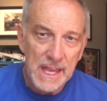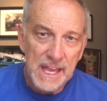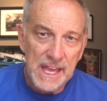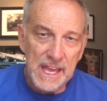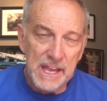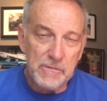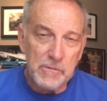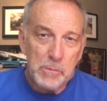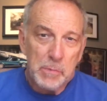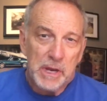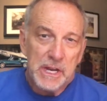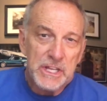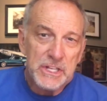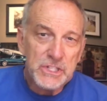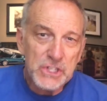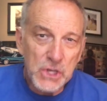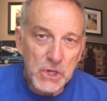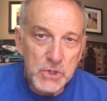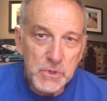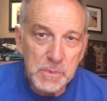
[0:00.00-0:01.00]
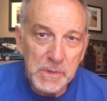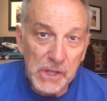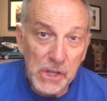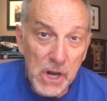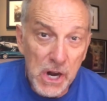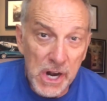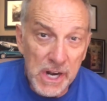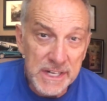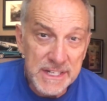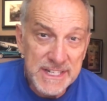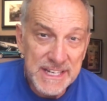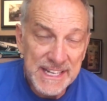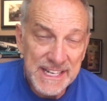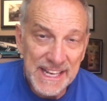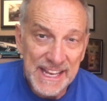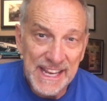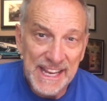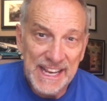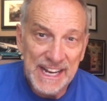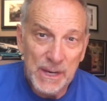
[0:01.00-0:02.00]
Hey everybody, it's Coach Bill Hart,
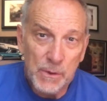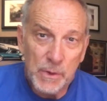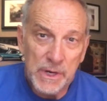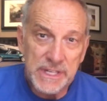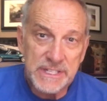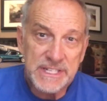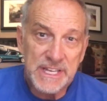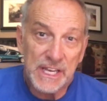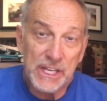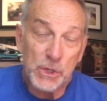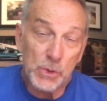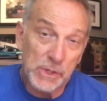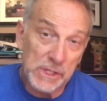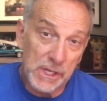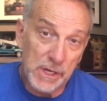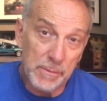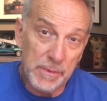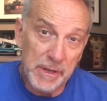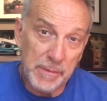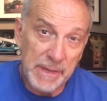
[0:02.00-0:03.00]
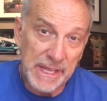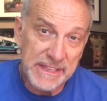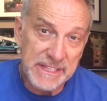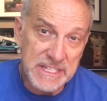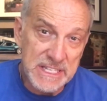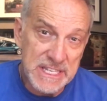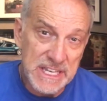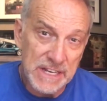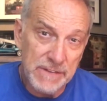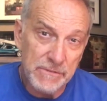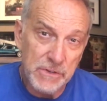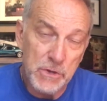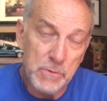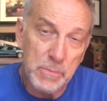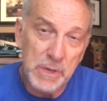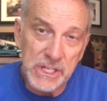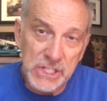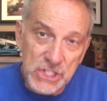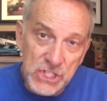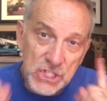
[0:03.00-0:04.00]
and I want to tell you a little bit about this interview.
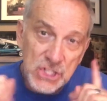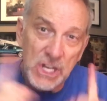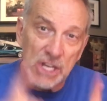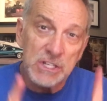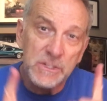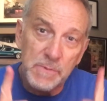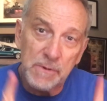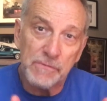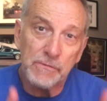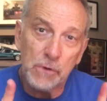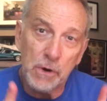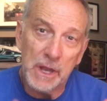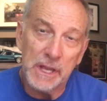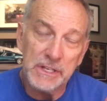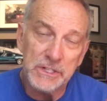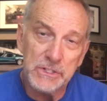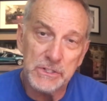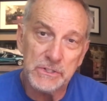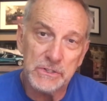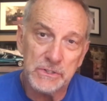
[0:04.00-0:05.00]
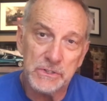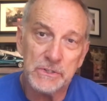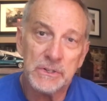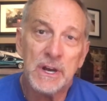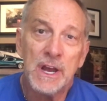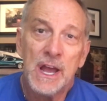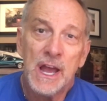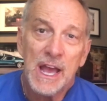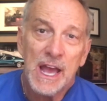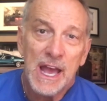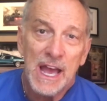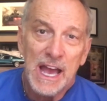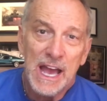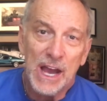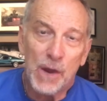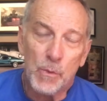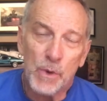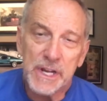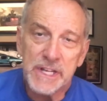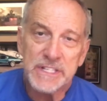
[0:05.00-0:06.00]
But just before I do,
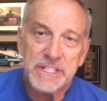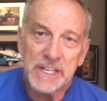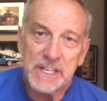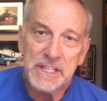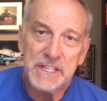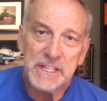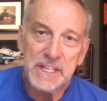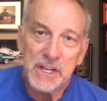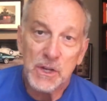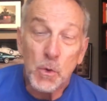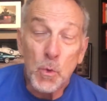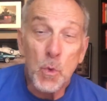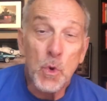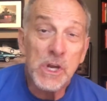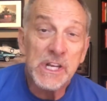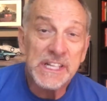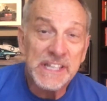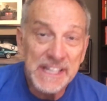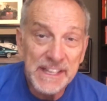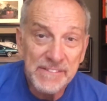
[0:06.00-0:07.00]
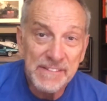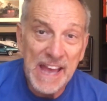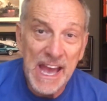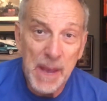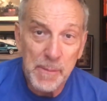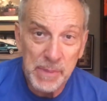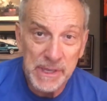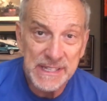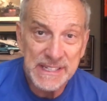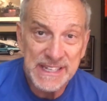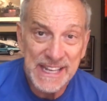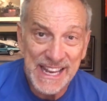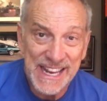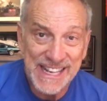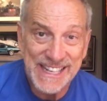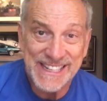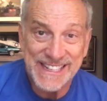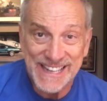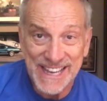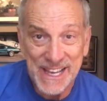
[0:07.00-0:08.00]
I want to tell you that it wouldn't have happened had
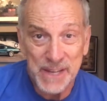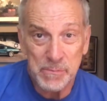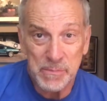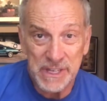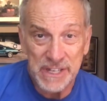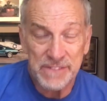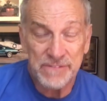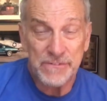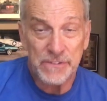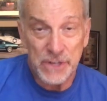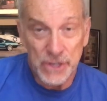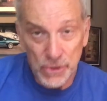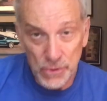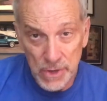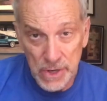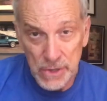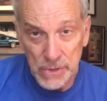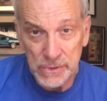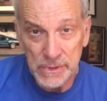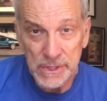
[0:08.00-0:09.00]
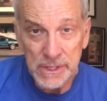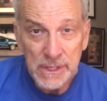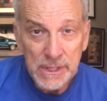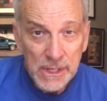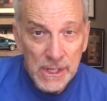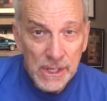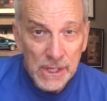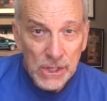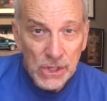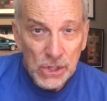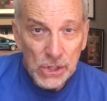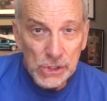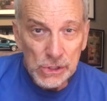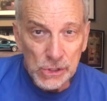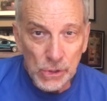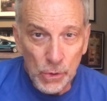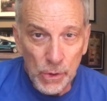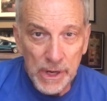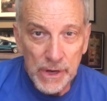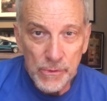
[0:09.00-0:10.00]
it not been for your own
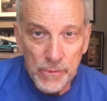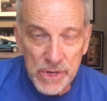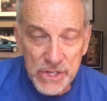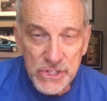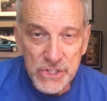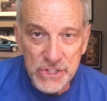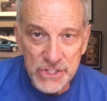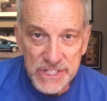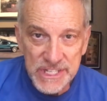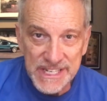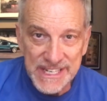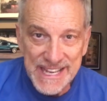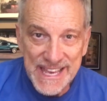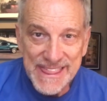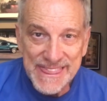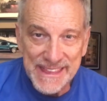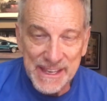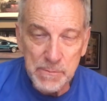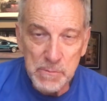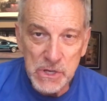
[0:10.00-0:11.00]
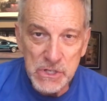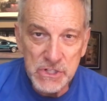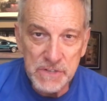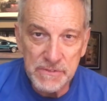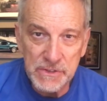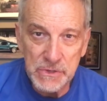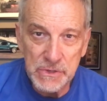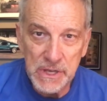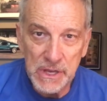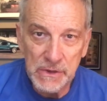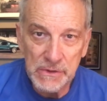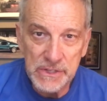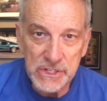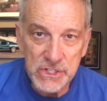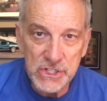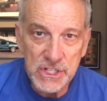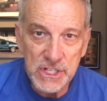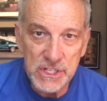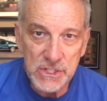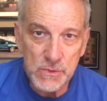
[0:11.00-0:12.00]
Lori Richardson. I think most of you know that
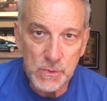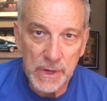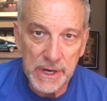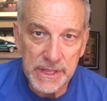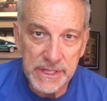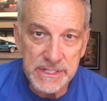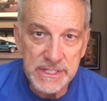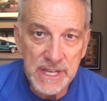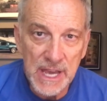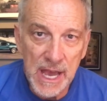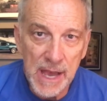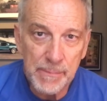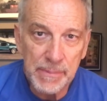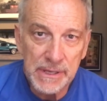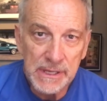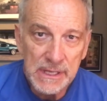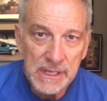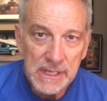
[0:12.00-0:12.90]
she is one of the top